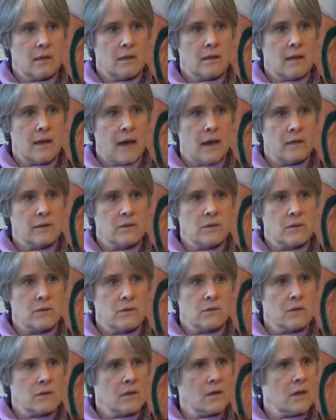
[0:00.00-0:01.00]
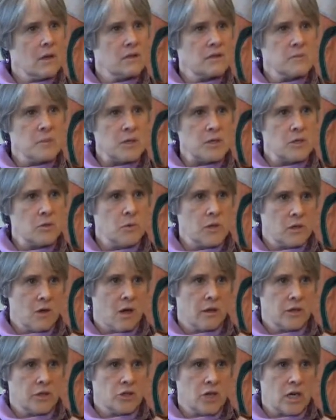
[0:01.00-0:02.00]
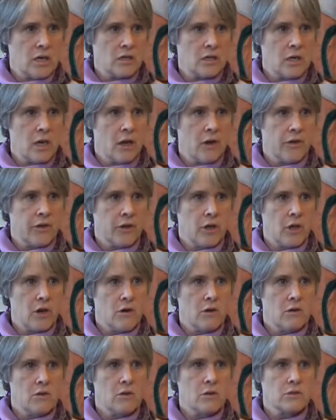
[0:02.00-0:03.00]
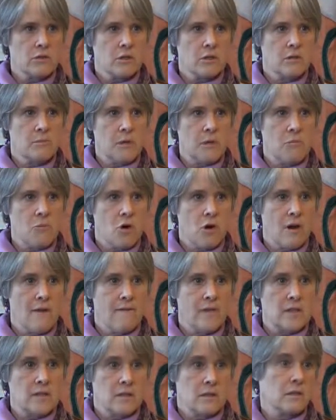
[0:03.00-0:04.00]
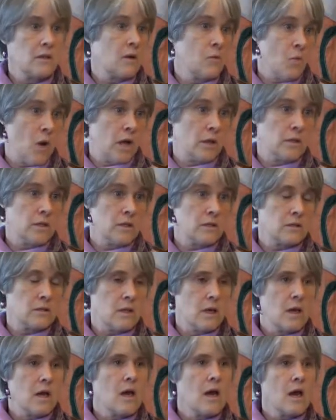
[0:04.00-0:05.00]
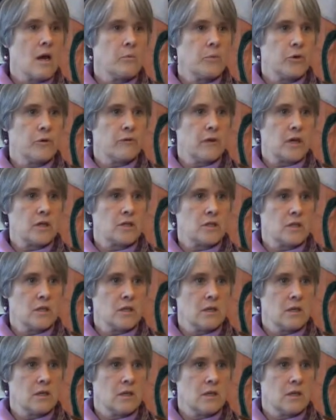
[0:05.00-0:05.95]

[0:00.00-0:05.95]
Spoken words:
that's, especially with all the change in healthcare, there's going to be more emphasis on wellness and prevention